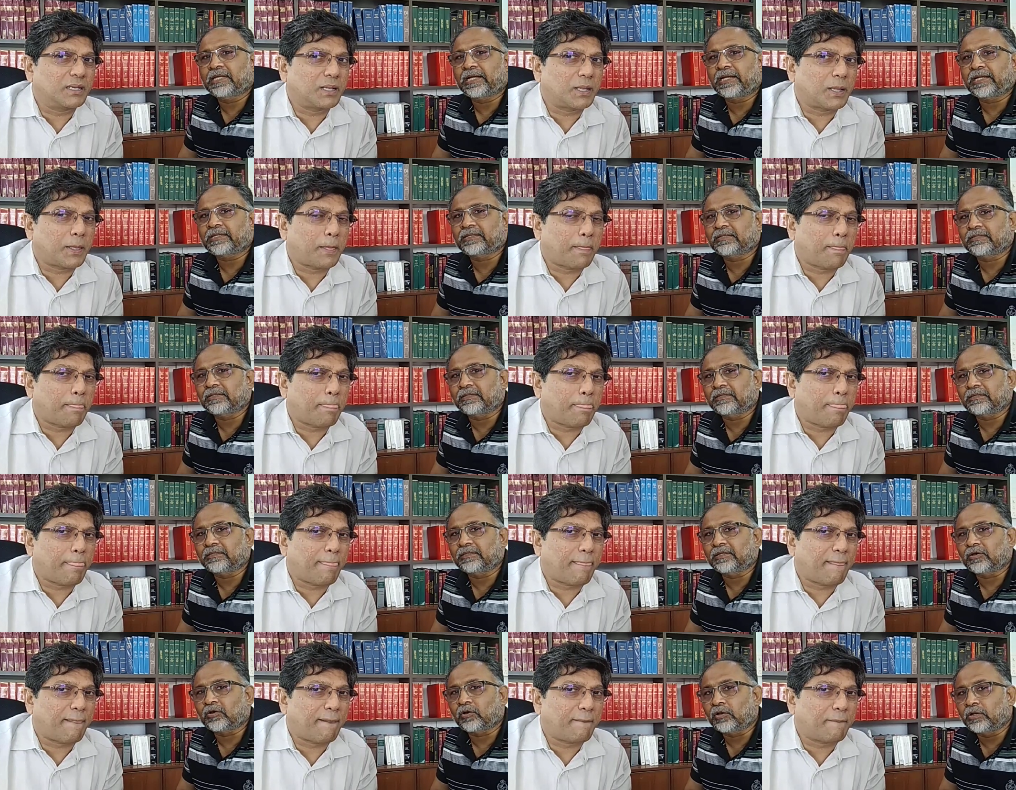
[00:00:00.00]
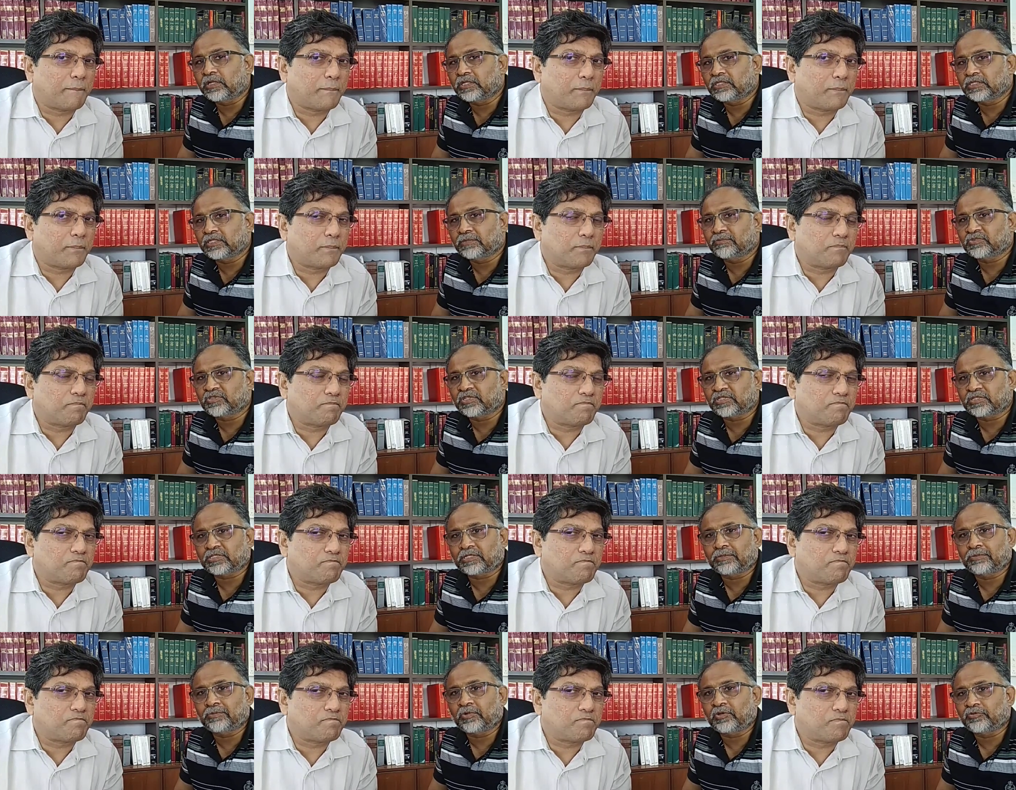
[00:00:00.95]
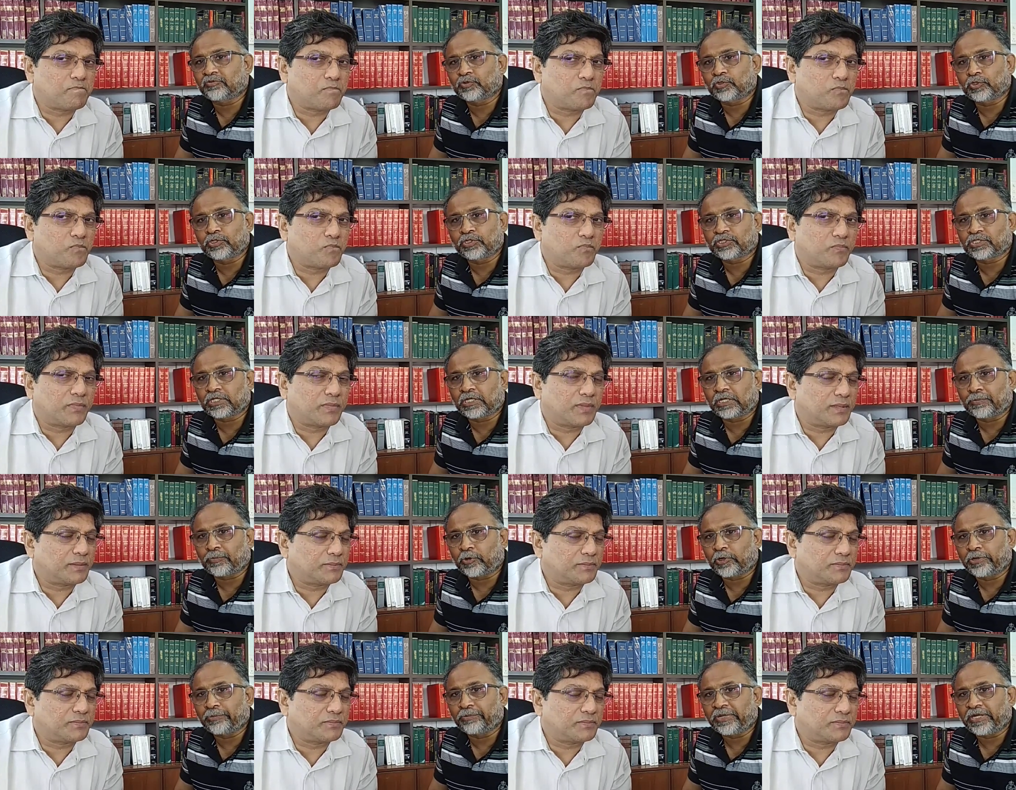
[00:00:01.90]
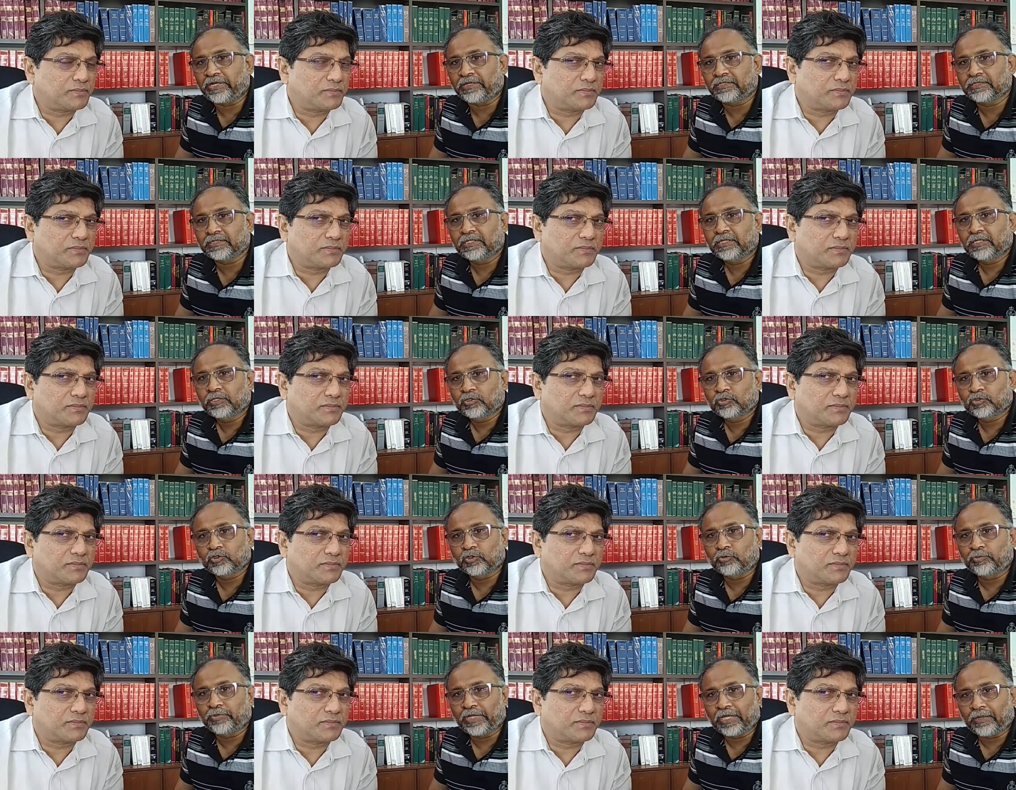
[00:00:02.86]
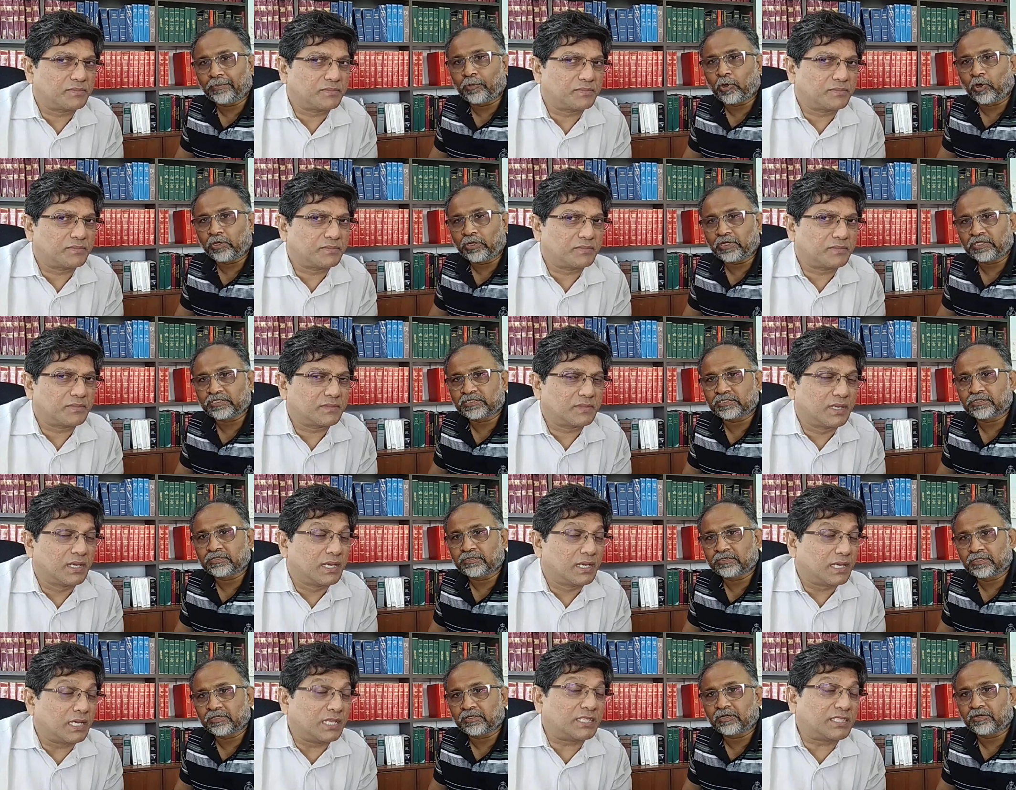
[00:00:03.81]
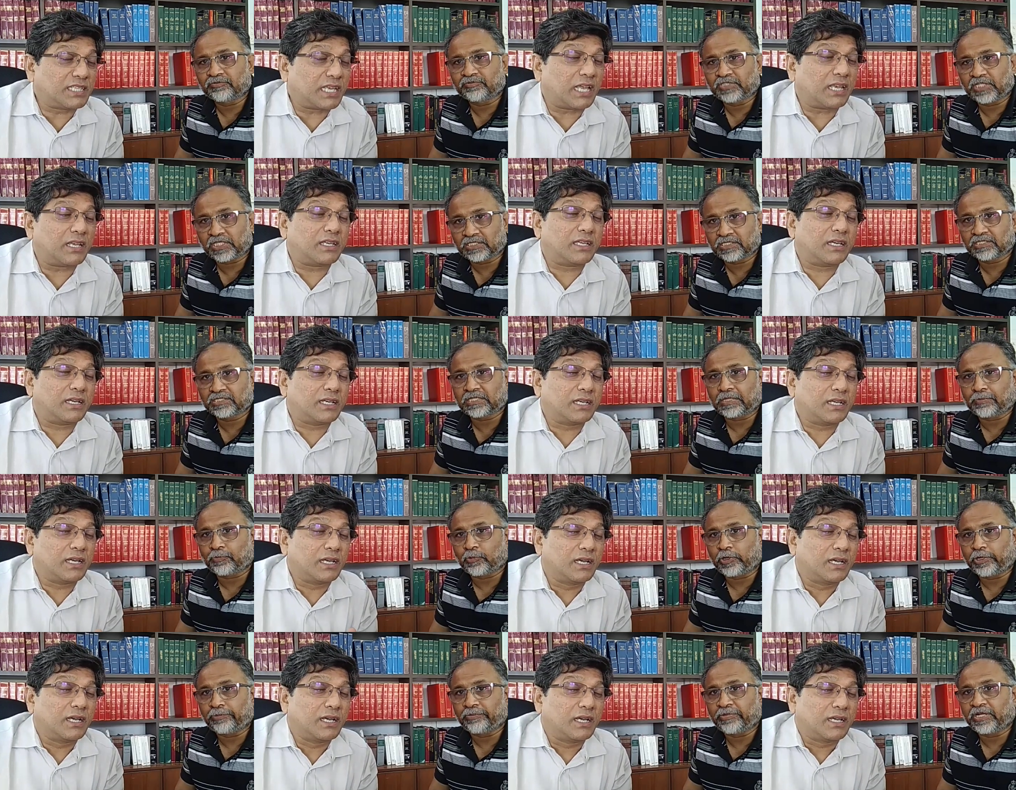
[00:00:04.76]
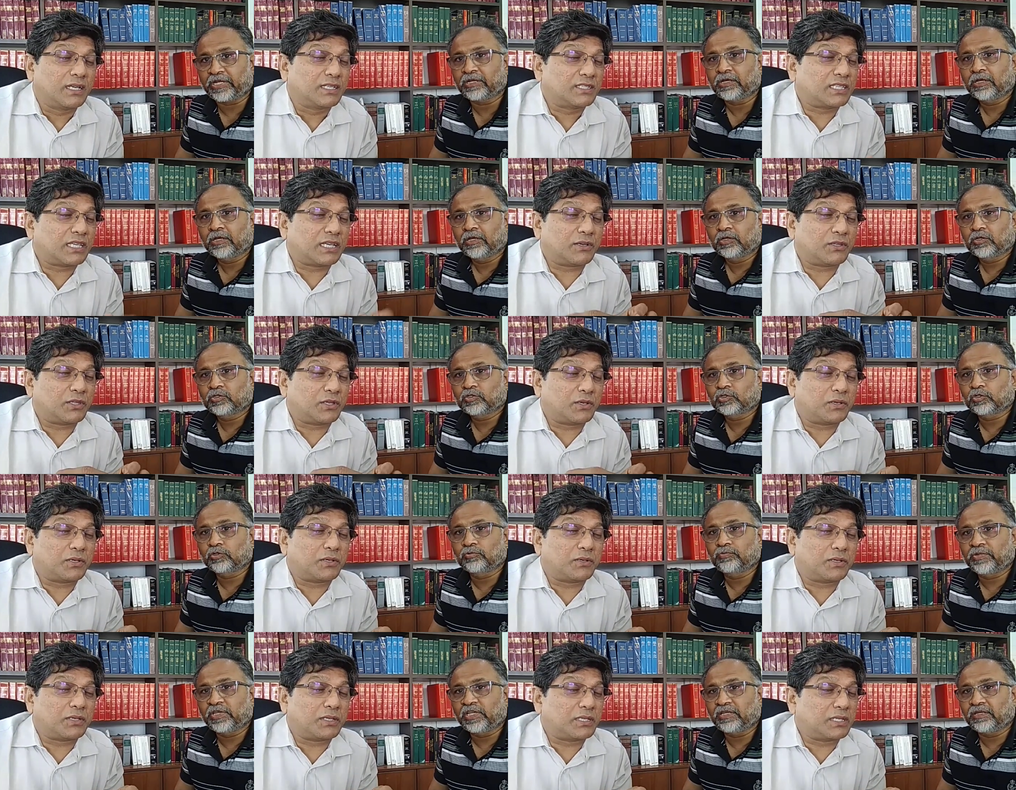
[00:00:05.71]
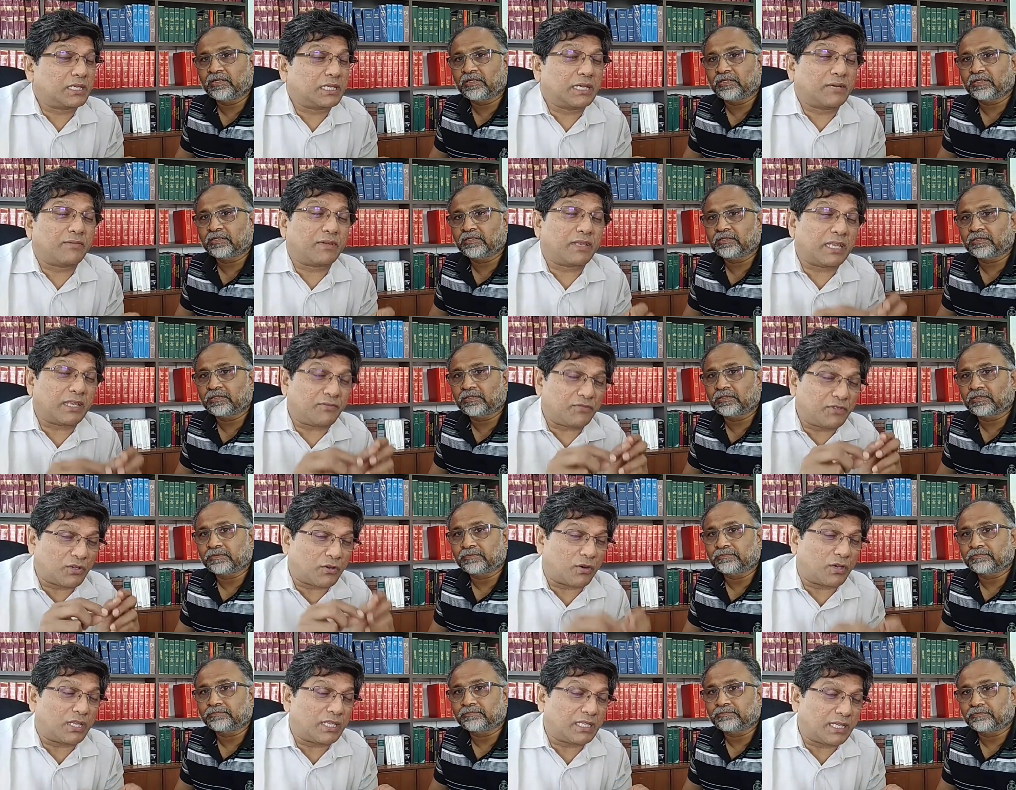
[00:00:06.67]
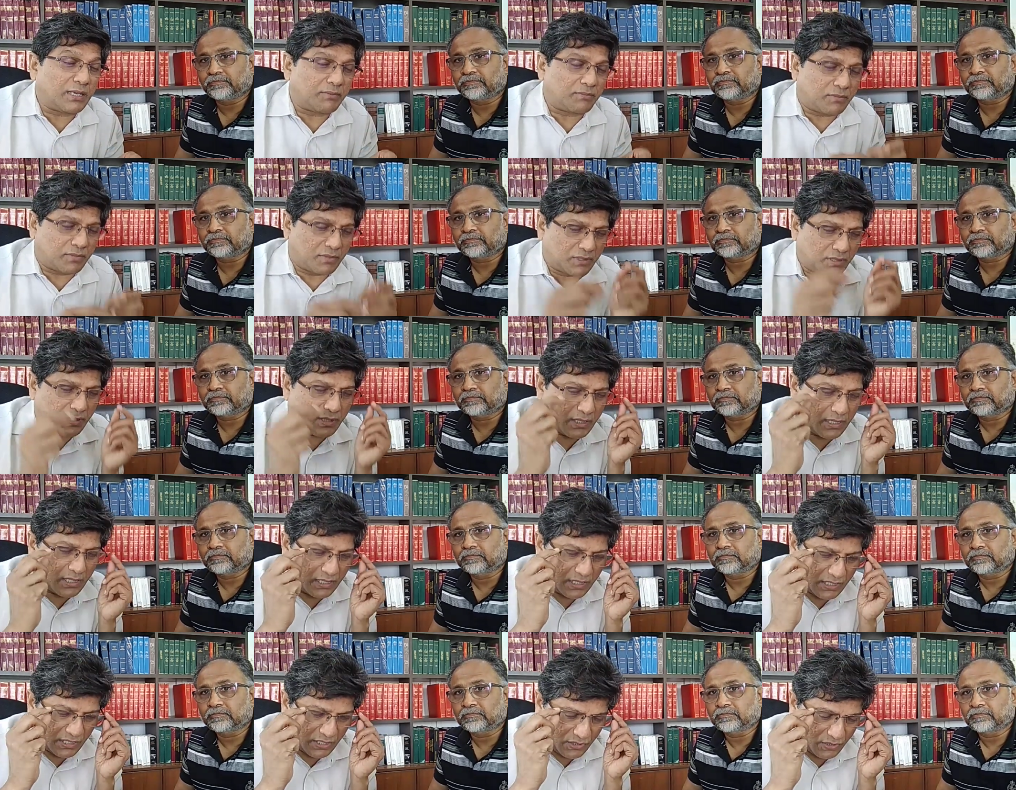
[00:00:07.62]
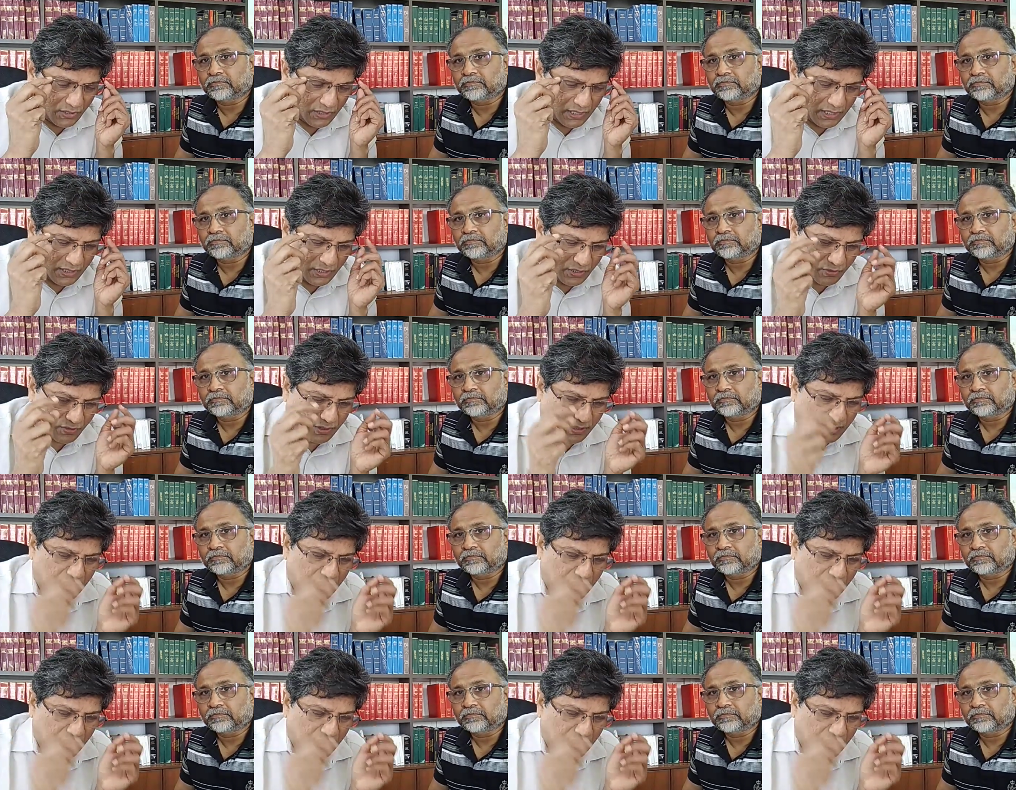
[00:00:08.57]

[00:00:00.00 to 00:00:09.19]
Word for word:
Speaker 1: that uh, the collegium system of judicial appointment should be abolished. Instead, judges' appointment
Speaker 2: so the, should be even if the collegium uh, is to, to,